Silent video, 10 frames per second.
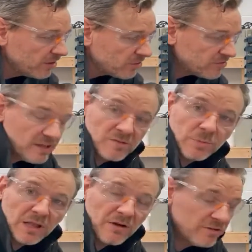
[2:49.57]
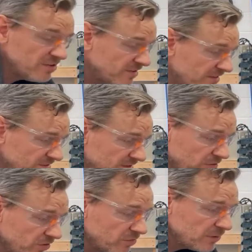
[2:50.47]
because it is polarity sensitive
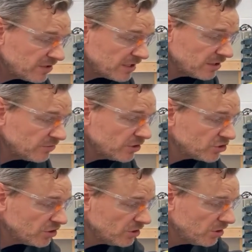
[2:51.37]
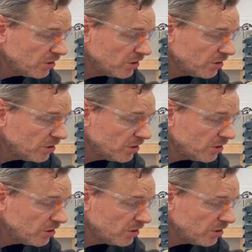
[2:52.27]
on this particular version.